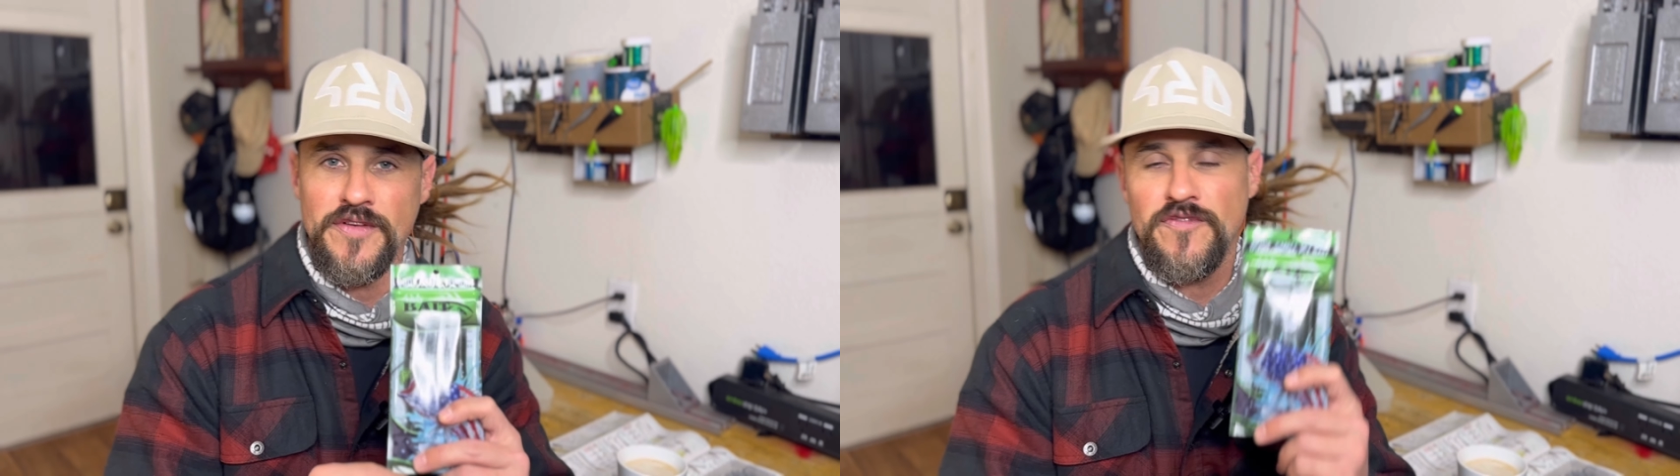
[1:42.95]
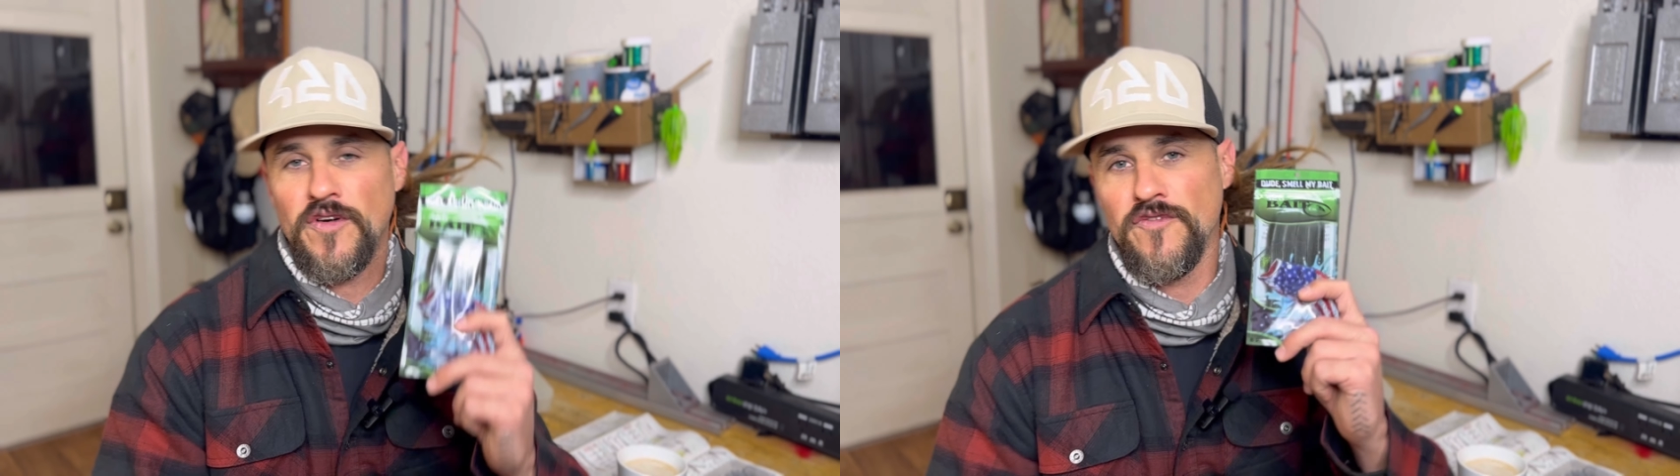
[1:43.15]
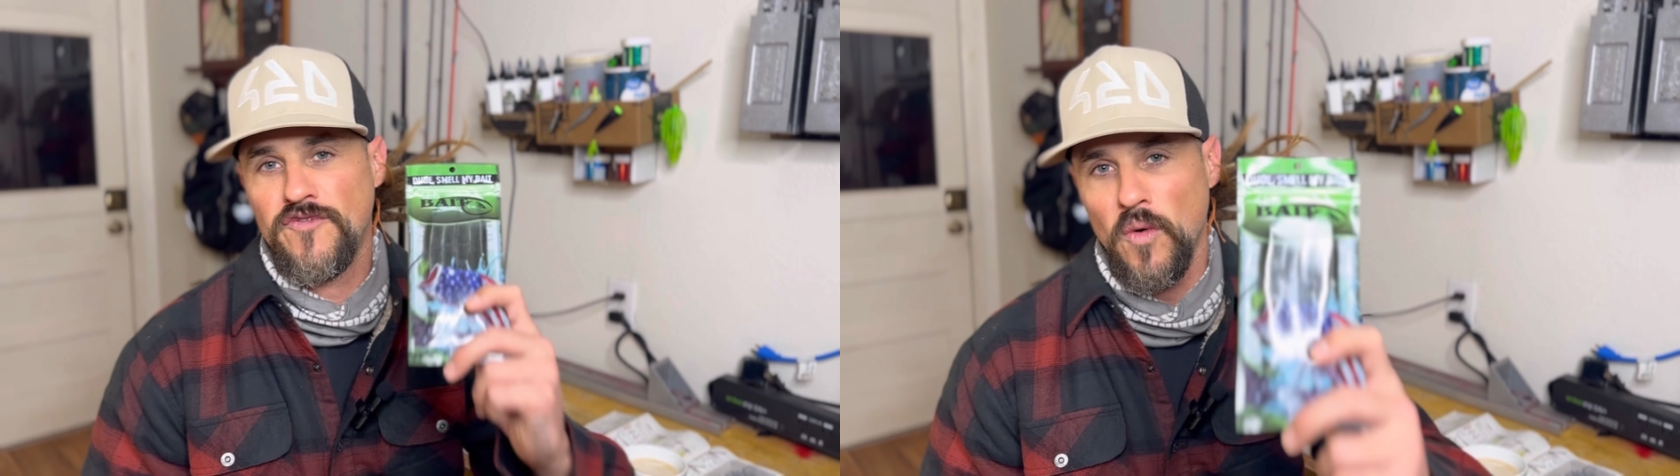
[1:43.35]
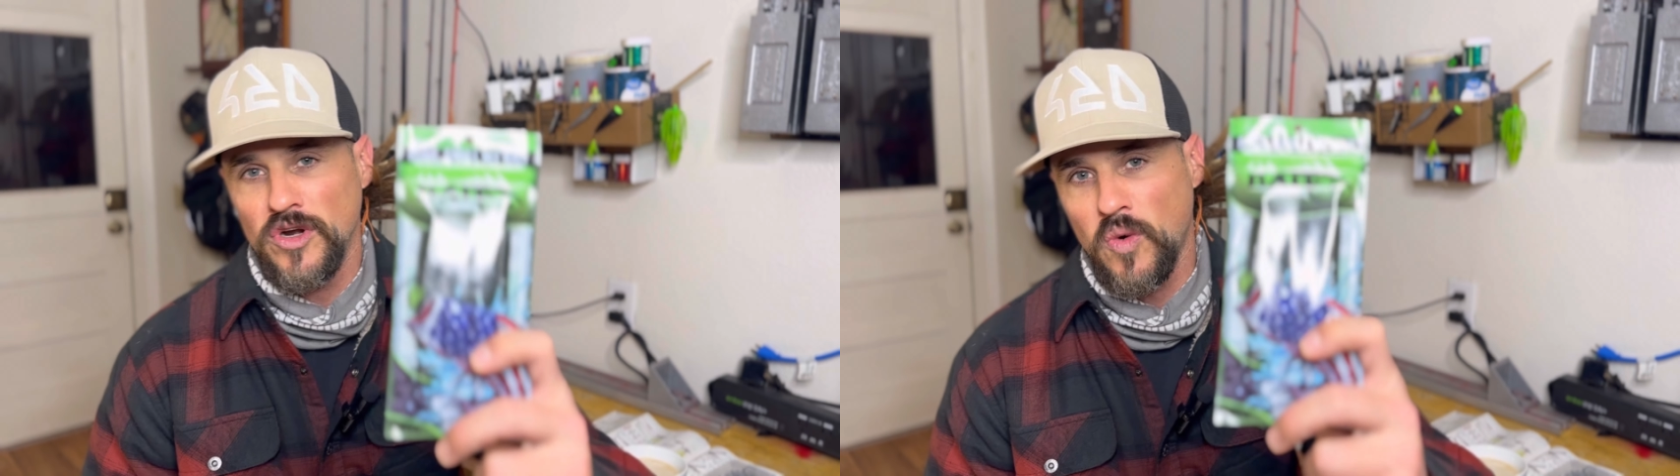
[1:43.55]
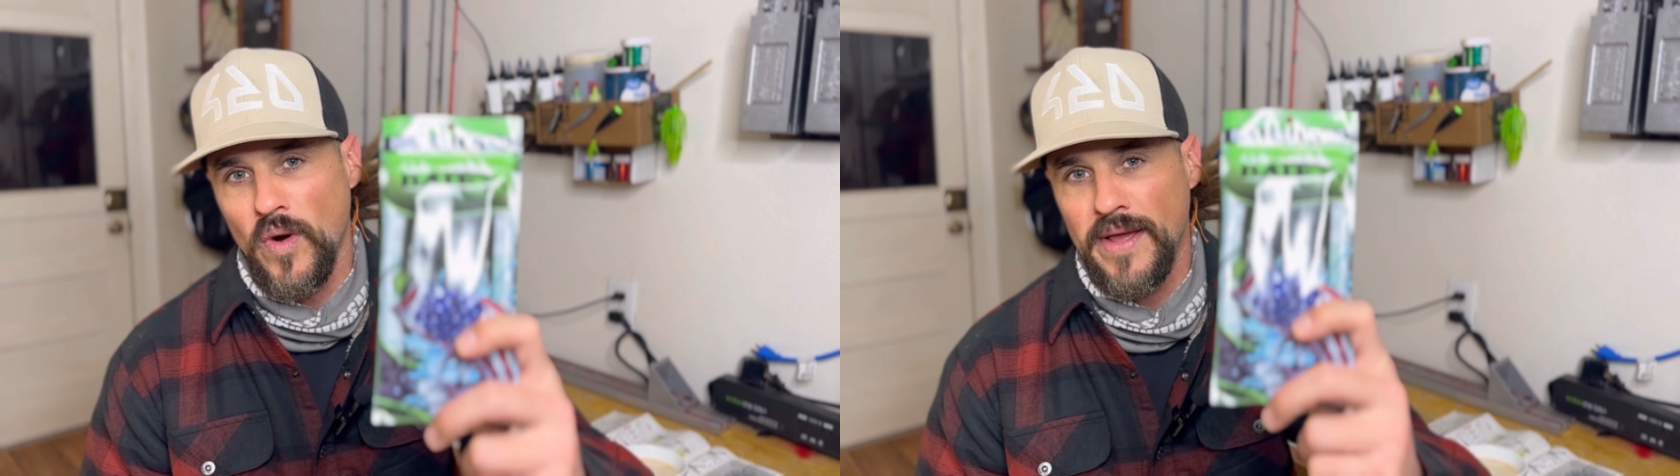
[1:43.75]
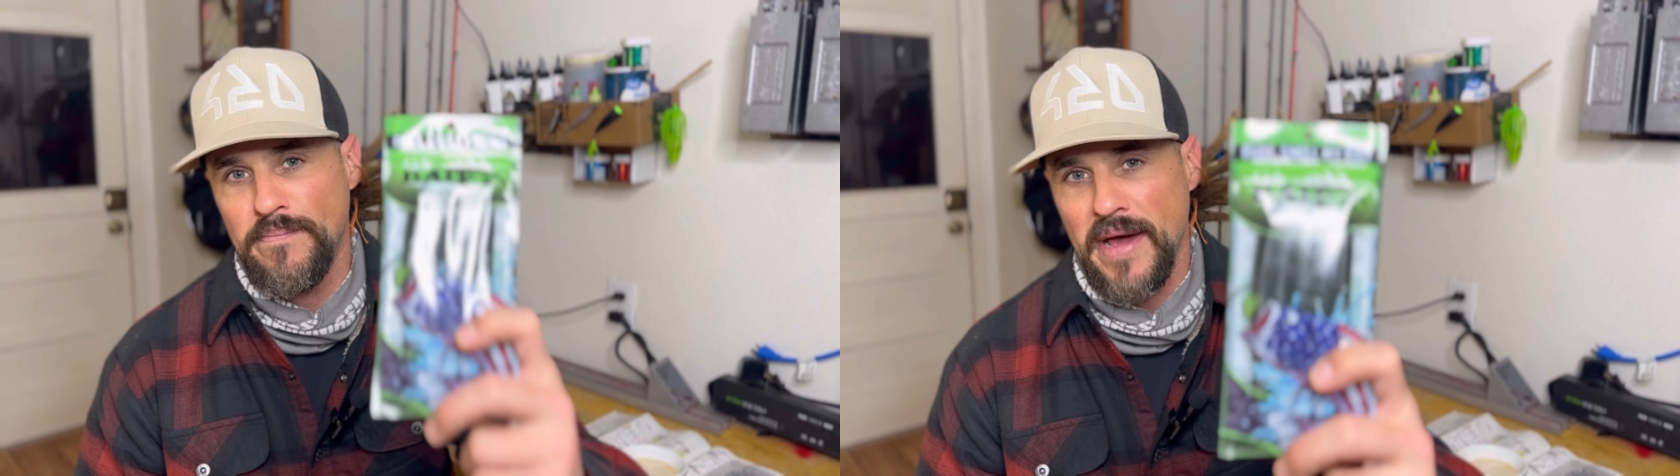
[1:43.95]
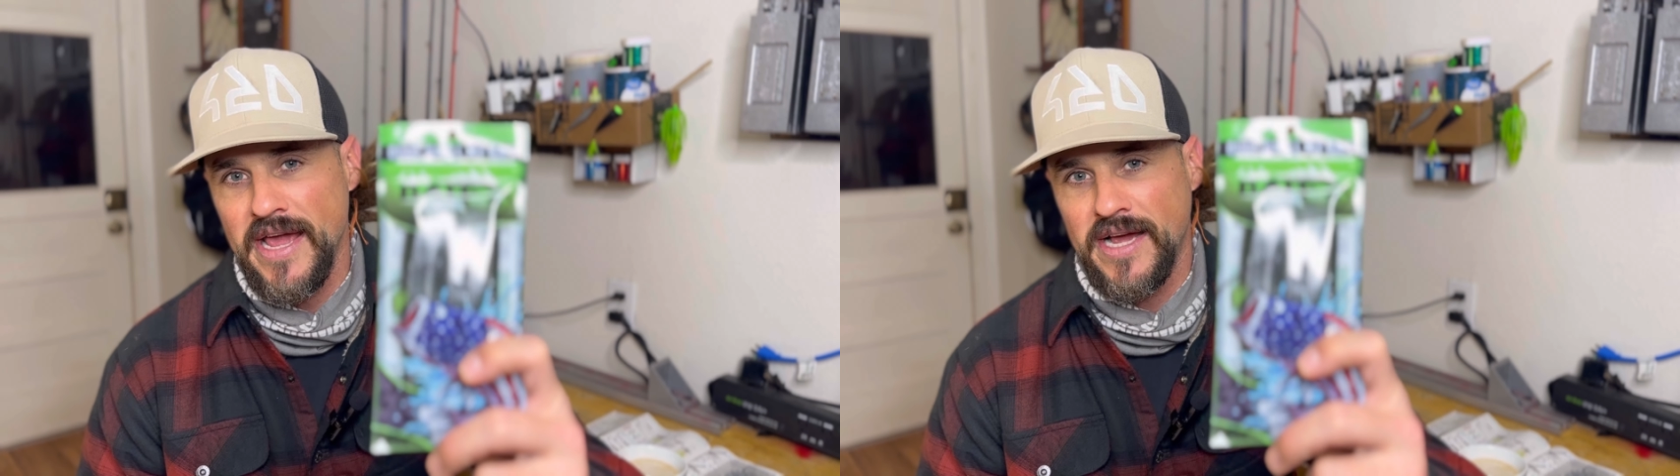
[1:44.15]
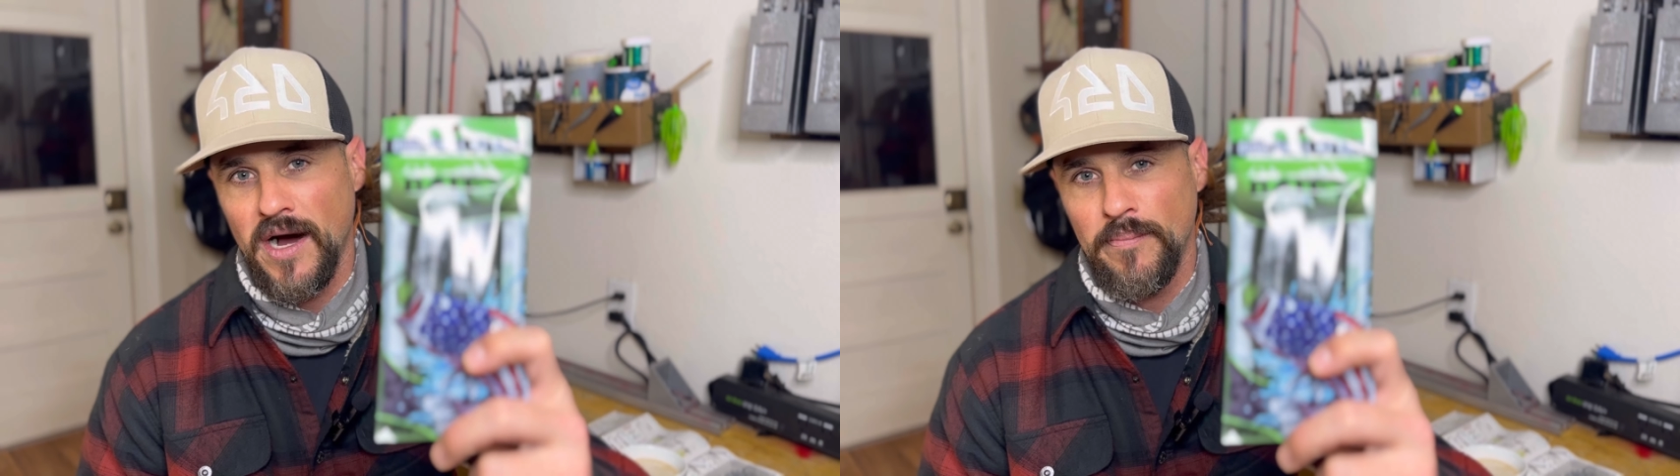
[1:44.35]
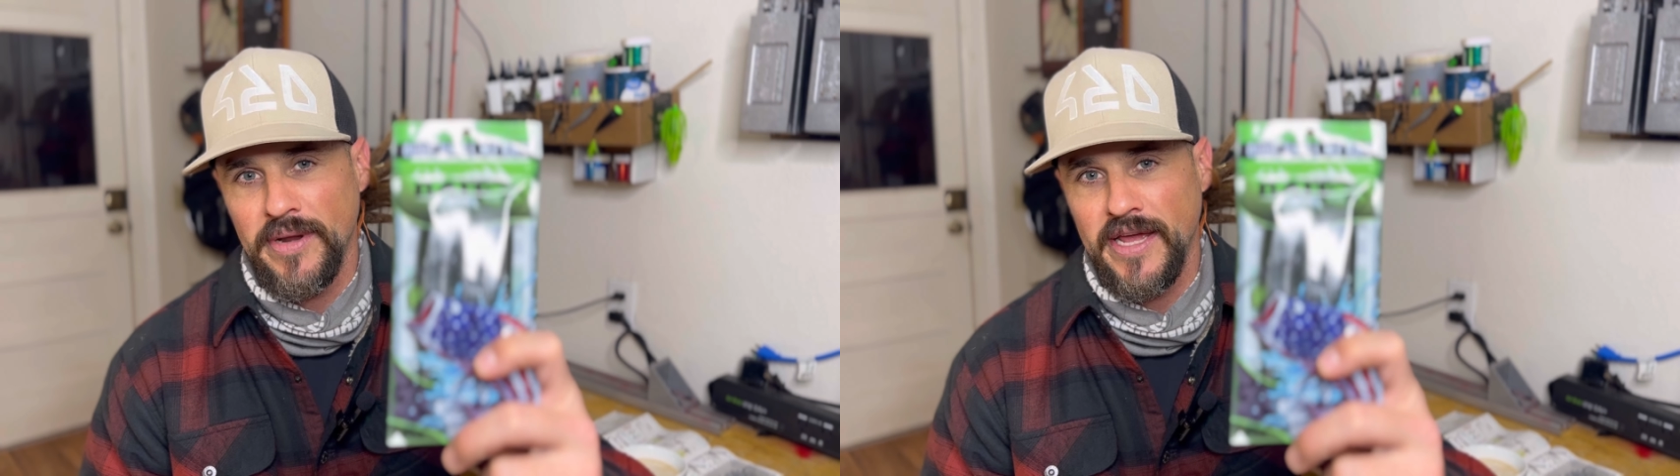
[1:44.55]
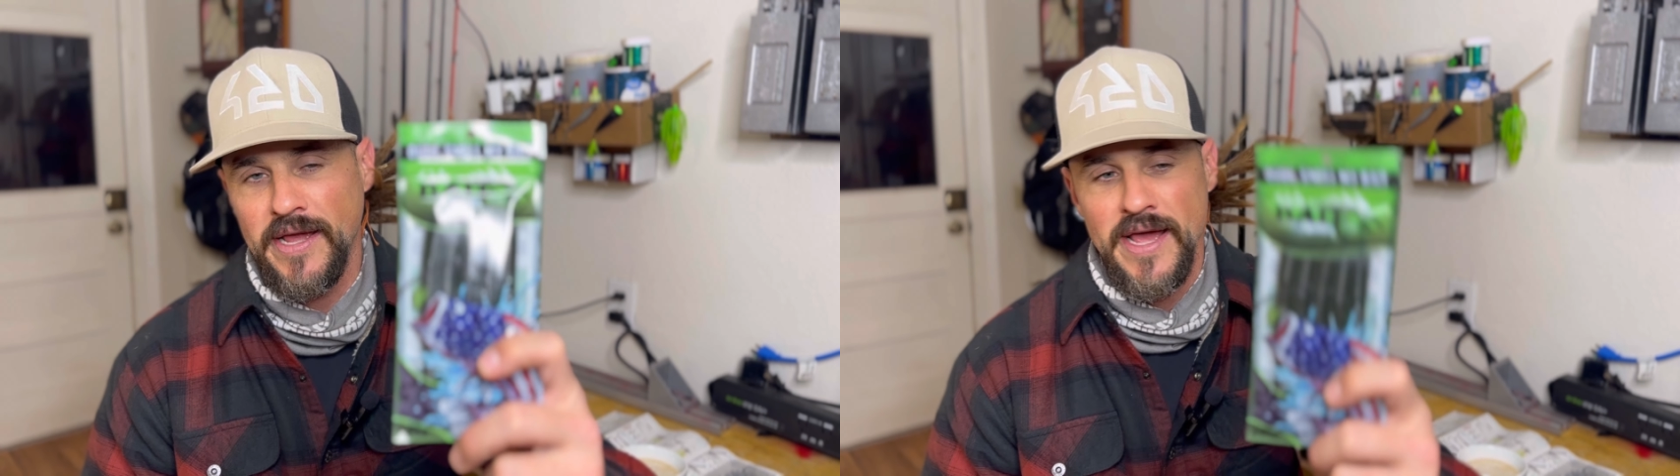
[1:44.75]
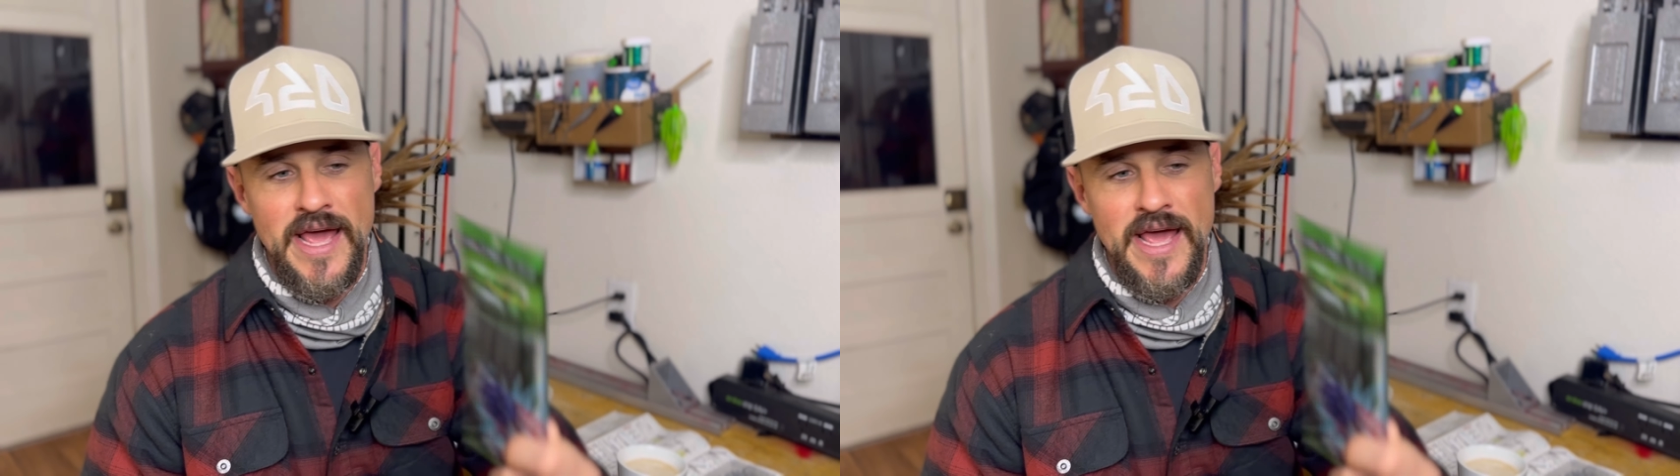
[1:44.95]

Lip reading: from 420 Bait Company